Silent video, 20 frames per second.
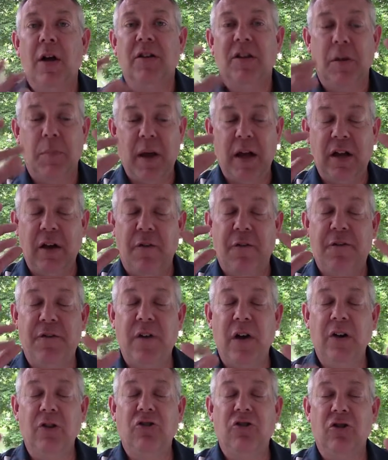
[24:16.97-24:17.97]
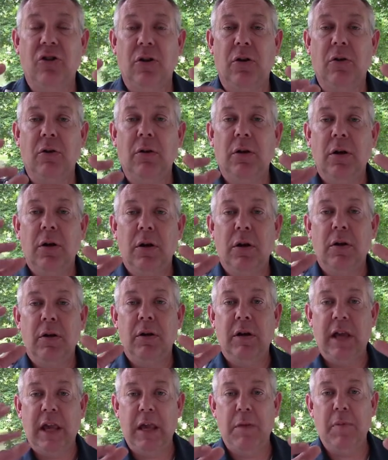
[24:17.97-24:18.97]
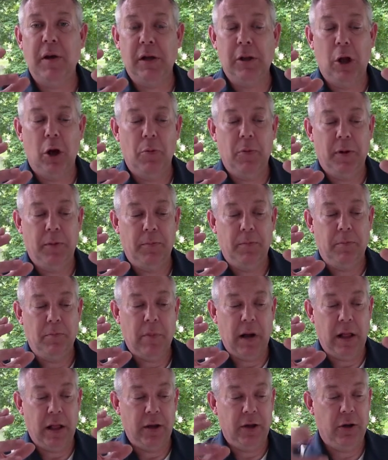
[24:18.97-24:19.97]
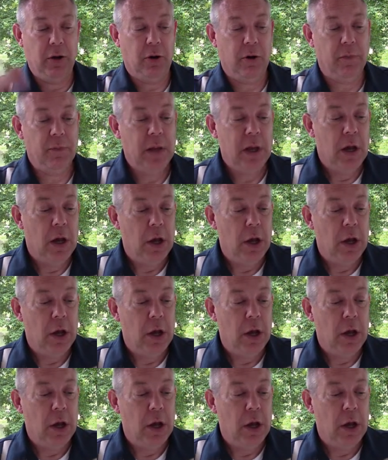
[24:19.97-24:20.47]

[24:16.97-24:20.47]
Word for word: to make a functional hemoglobin molecule.